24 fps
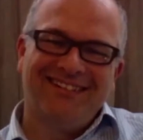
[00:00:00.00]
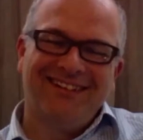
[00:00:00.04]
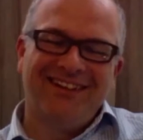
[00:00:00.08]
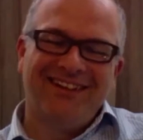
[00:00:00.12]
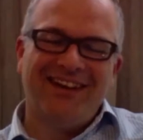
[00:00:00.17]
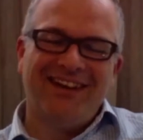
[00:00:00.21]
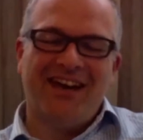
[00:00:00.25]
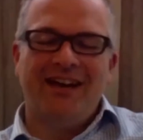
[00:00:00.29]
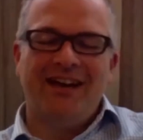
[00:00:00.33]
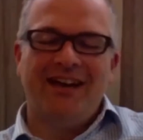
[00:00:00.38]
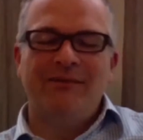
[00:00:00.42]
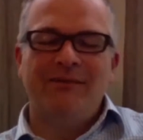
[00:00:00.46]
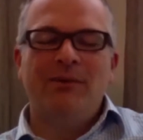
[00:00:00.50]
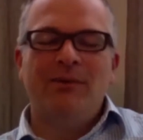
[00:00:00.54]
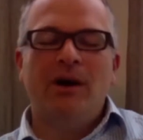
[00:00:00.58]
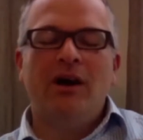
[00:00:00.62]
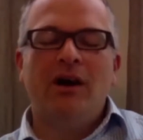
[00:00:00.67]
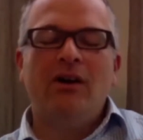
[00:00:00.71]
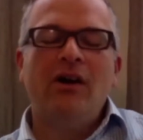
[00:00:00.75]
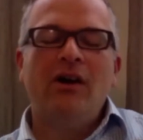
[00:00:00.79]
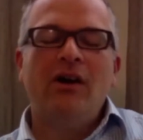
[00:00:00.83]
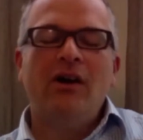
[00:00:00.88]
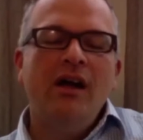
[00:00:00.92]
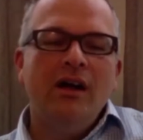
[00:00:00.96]
Okay,
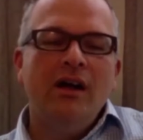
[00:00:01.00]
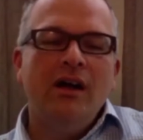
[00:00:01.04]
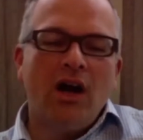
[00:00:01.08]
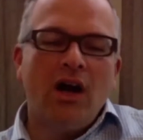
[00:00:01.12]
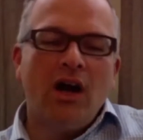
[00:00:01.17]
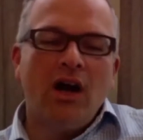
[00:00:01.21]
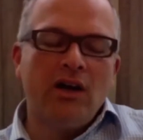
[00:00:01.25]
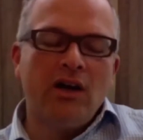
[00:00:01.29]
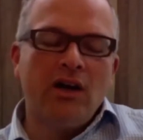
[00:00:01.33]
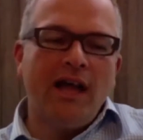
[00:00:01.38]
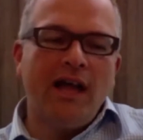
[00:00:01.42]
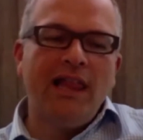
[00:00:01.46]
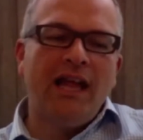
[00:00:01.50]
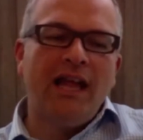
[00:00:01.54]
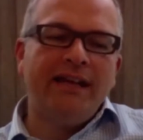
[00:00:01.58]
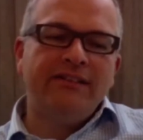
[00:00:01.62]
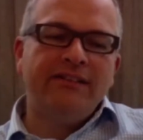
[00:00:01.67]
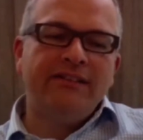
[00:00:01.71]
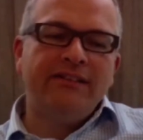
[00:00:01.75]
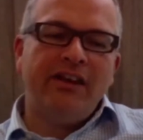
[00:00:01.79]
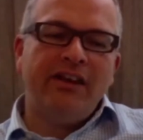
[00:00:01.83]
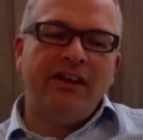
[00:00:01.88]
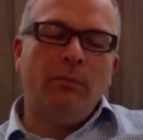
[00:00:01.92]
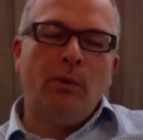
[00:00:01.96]
well, I like
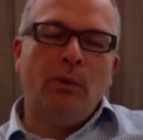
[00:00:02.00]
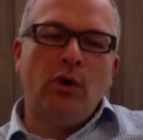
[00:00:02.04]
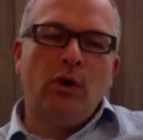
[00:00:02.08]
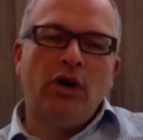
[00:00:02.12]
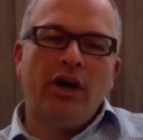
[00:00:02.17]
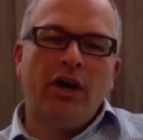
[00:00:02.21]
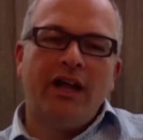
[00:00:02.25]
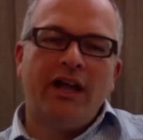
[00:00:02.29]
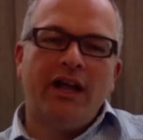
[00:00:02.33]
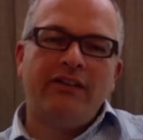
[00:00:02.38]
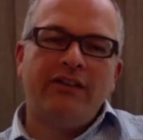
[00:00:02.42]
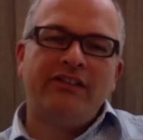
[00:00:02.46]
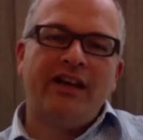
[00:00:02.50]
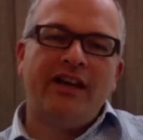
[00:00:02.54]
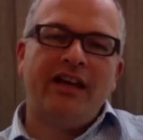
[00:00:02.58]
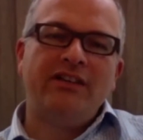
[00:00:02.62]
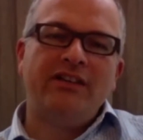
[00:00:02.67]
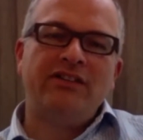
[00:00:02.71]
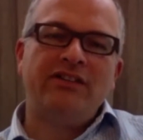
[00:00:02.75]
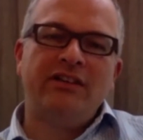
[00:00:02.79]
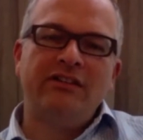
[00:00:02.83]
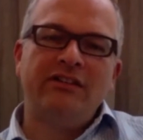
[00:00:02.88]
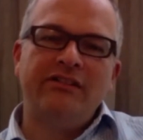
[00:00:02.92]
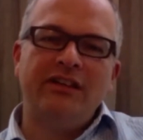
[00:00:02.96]
to help
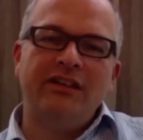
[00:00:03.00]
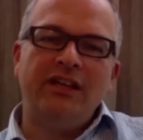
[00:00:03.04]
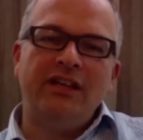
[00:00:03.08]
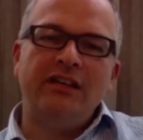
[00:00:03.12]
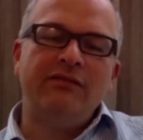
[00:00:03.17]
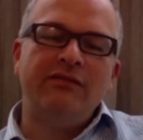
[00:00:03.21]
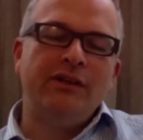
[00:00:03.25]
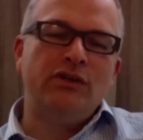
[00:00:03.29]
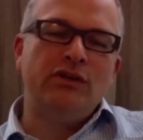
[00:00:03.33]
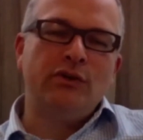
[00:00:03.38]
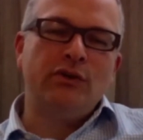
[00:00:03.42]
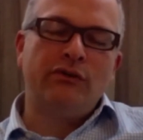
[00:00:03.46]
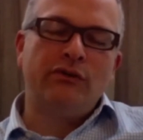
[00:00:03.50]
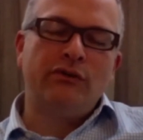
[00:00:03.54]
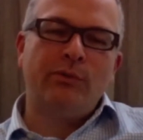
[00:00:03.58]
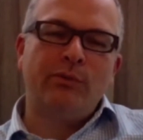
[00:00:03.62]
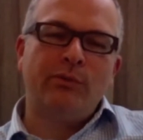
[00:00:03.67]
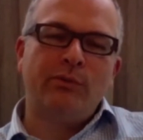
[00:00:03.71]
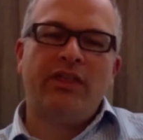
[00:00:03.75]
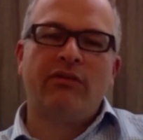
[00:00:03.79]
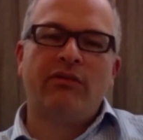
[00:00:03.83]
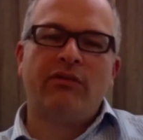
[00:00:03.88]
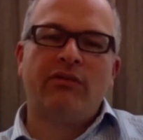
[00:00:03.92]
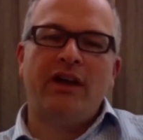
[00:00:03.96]
organizations and individuals
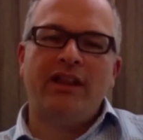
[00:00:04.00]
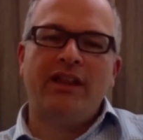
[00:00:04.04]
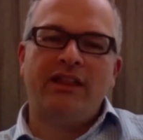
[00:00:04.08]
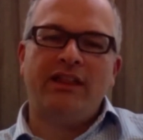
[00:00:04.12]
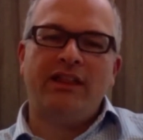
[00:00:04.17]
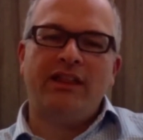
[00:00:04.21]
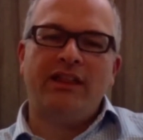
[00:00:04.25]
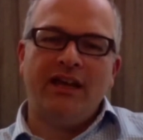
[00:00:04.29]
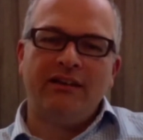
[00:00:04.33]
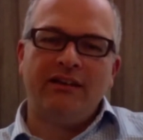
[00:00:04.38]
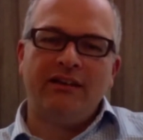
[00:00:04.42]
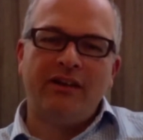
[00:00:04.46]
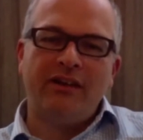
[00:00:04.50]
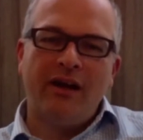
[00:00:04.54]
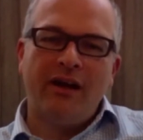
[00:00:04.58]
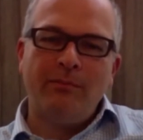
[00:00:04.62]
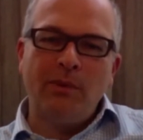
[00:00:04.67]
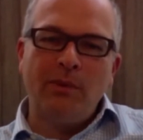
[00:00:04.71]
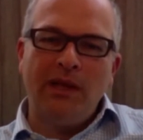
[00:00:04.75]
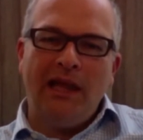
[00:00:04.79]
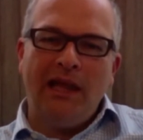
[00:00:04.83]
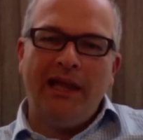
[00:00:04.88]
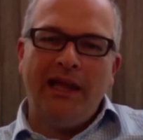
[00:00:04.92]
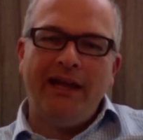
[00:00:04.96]
with three things. I
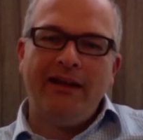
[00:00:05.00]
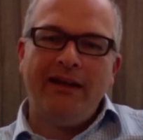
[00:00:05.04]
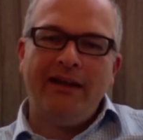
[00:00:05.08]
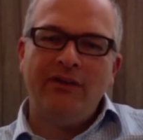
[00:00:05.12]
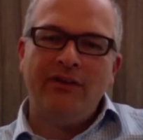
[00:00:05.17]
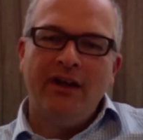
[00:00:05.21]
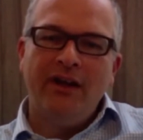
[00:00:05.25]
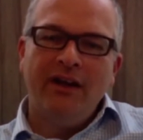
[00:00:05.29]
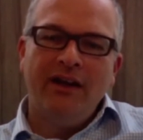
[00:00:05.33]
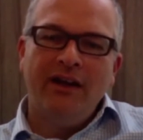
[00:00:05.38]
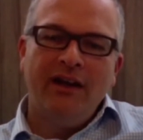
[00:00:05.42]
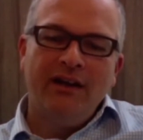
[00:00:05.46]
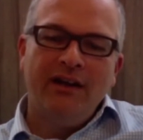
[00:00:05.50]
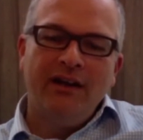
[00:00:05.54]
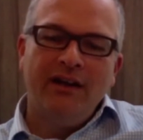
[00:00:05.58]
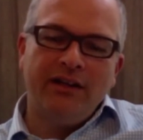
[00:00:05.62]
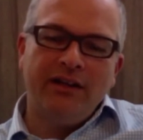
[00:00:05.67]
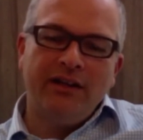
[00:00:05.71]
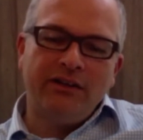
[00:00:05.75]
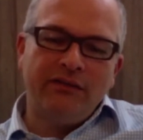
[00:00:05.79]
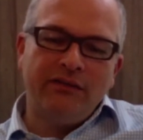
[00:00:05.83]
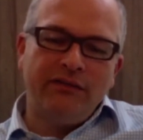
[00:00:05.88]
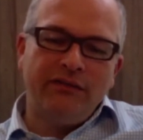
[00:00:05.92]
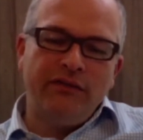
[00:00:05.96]
believe
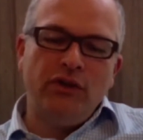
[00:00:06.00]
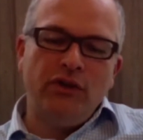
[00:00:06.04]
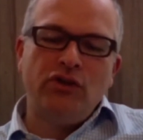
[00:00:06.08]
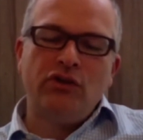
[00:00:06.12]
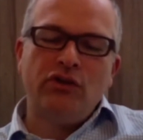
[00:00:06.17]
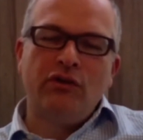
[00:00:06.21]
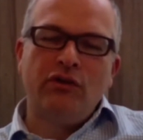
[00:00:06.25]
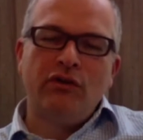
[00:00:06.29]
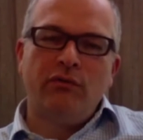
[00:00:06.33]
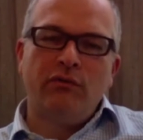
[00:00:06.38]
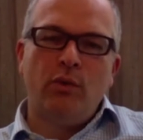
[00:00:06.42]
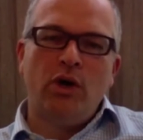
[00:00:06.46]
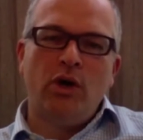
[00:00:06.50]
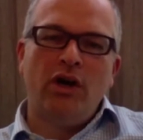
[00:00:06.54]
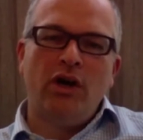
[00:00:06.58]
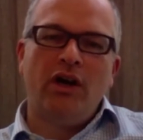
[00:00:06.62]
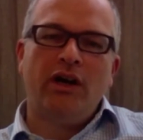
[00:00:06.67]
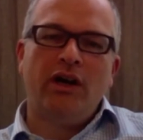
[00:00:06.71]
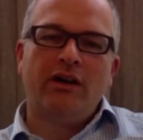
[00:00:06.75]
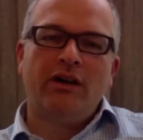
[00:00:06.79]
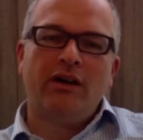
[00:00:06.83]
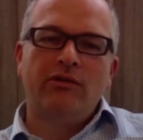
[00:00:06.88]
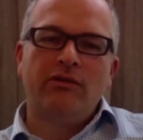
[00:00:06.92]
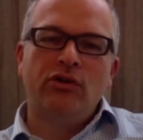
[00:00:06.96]
that the future of
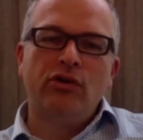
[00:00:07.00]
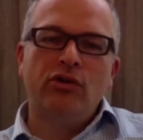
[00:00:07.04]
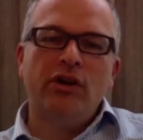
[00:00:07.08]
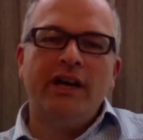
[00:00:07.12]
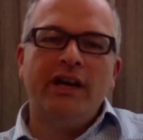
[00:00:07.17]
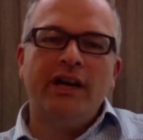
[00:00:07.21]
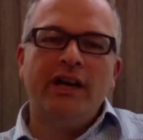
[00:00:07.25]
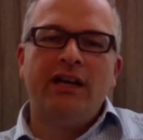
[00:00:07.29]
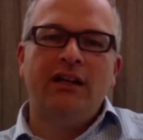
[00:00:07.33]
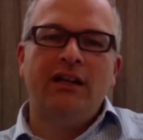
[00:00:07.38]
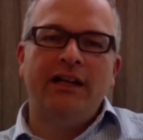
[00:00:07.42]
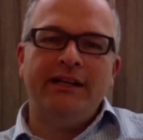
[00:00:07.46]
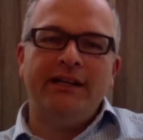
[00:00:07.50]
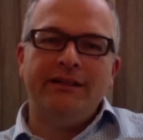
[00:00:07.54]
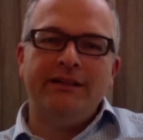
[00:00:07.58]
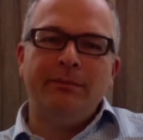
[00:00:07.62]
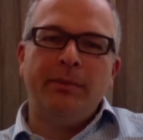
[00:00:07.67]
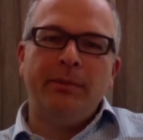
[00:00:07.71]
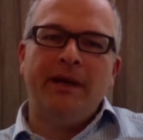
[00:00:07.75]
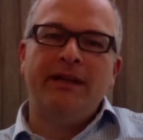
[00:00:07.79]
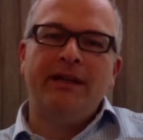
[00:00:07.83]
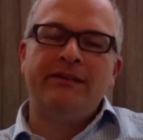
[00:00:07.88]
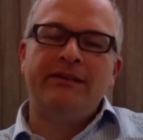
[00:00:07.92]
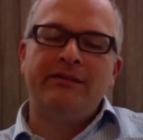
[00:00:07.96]
work critically
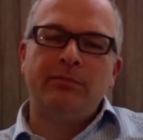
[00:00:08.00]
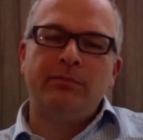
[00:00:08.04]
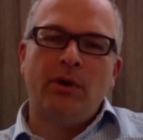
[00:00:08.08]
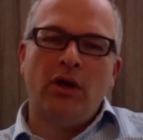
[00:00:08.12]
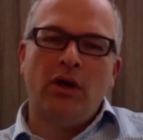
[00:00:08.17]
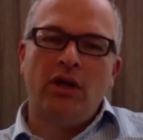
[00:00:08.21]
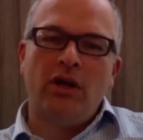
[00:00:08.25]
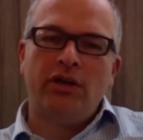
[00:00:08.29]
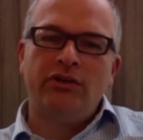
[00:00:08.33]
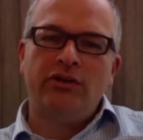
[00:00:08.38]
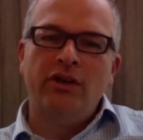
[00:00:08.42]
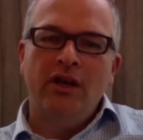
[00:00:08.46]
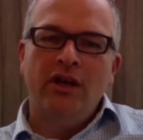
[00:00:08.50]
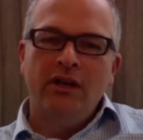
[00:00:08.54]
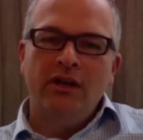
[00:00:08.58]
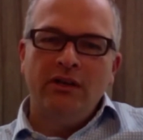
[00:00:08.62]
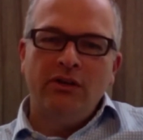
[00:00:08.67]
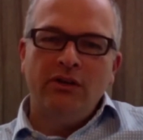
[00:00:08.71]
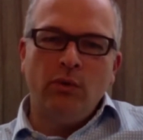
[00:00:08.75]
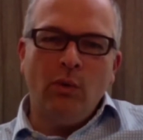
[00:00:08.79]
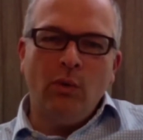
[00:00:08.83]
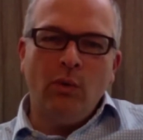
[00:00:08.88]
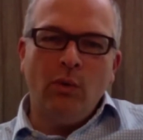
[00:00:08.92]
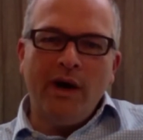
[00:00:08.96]
depends upon
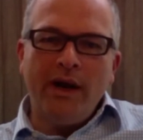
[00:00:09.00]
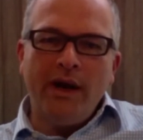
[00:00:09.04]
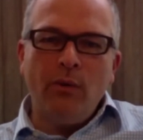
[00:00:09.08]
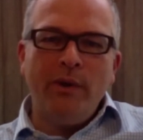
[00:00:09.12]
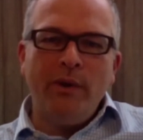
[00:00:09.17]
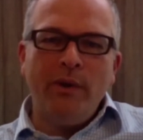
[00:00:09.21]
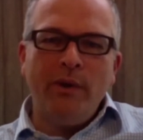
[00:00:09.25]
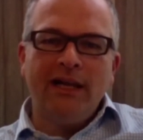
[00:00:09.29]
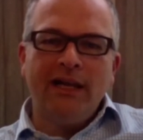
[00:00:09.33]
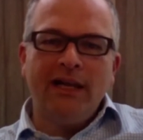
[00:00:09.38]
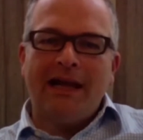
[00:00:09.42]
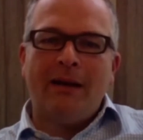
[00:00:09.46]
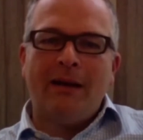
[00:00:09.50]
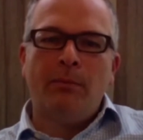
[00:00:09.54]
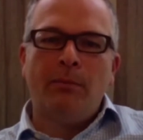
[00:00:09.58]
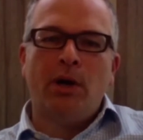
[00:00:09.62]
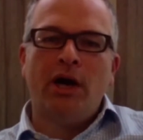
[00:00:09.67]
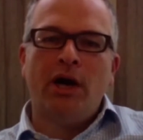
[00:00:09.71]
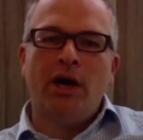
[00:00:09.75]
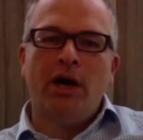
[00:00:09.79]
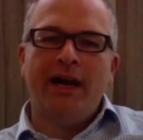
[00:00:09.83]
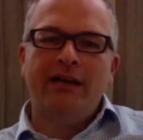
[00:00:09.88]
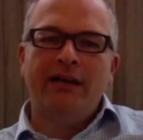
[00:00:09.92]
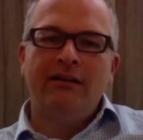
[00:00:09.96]
the way we
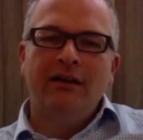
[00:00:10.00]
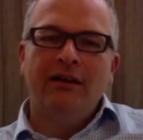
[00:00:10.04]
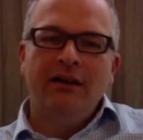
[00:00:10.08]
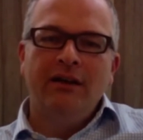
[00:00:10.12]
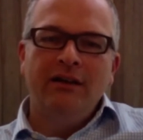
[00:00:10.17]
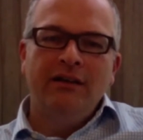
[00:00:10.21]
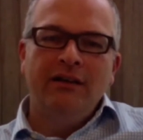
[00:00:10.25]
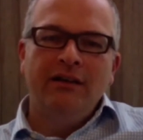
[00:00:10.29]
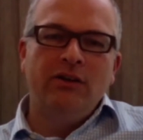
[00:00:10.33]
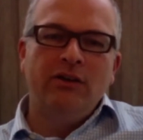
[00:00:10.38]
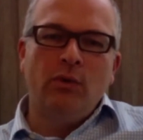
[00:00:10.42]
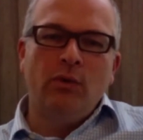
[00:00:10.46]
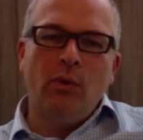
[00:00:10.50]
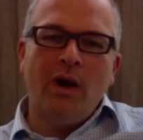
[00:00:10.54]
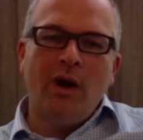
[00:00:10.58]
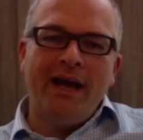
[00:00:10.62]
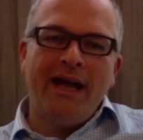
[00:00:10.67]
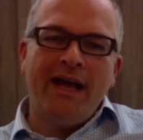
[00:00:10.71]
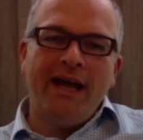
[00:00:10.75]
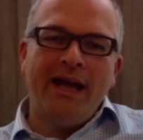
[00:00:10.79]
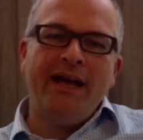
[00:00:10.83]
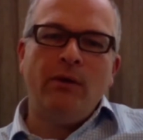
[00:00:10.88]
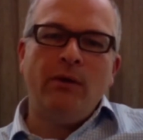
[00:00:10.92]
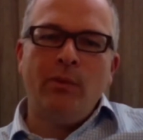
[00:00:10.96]
collaborate, the
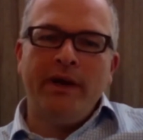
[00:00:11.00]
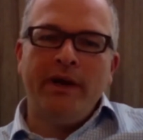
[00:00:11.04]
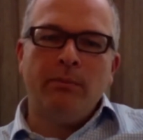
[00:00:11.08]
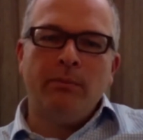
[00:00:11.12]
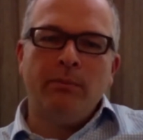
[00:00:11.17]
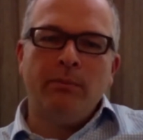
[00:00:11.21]
way we